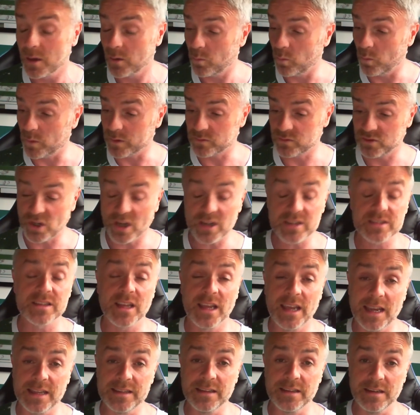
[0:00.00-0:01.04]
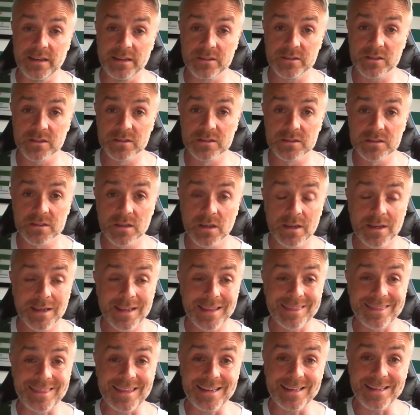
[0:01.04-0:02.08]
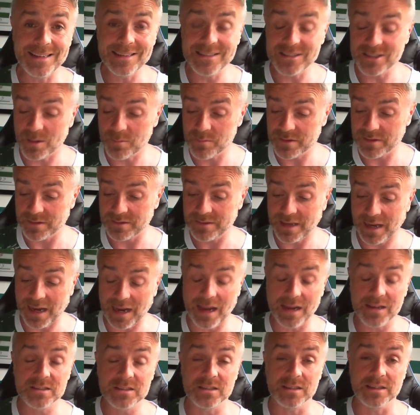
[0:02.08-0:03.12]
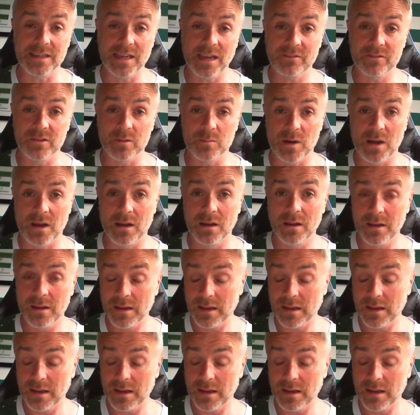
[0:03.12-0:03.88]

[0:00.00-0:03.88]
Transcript: We're just ahead of Rangers. They need something to actually give them